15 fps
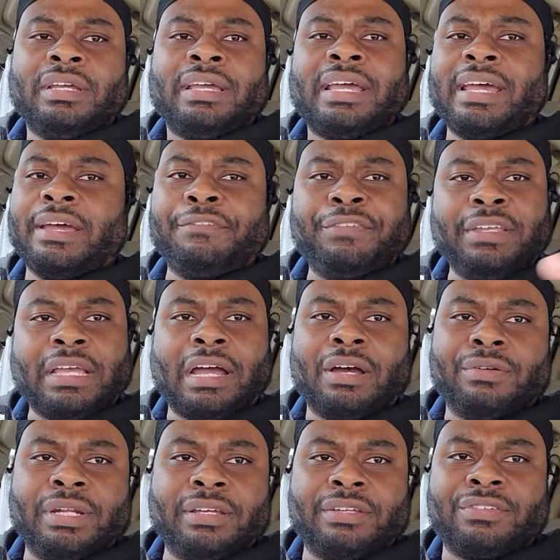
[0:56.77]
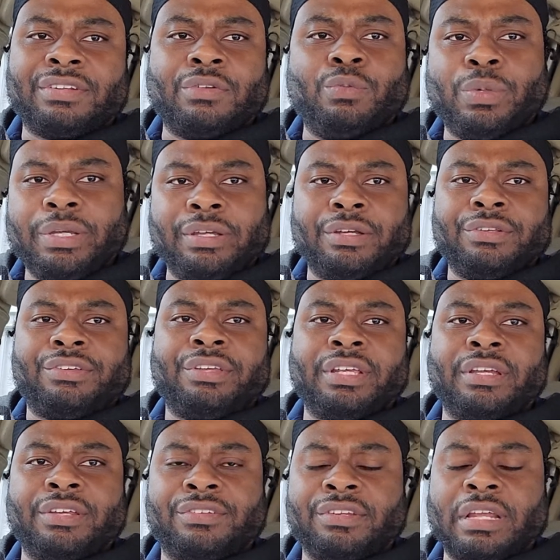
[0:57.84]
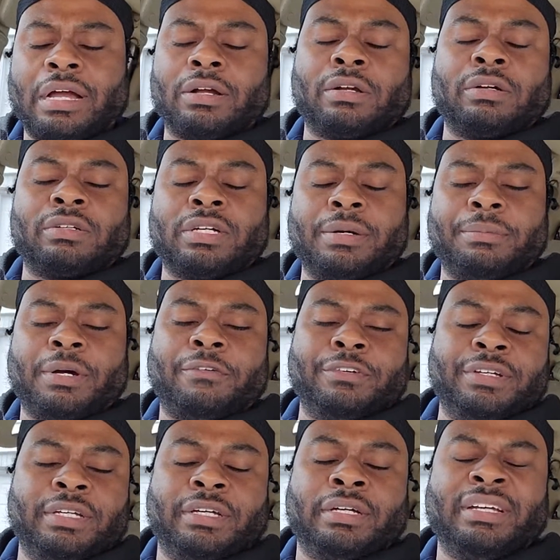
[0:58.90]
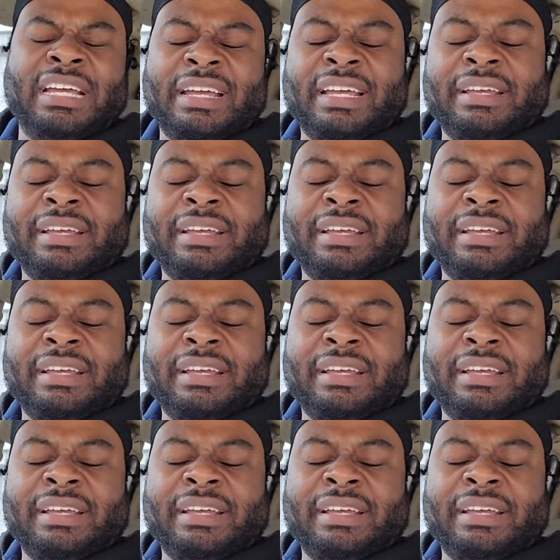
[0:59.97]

half of y'all niggas in wheelchairs and y'all gonna come over here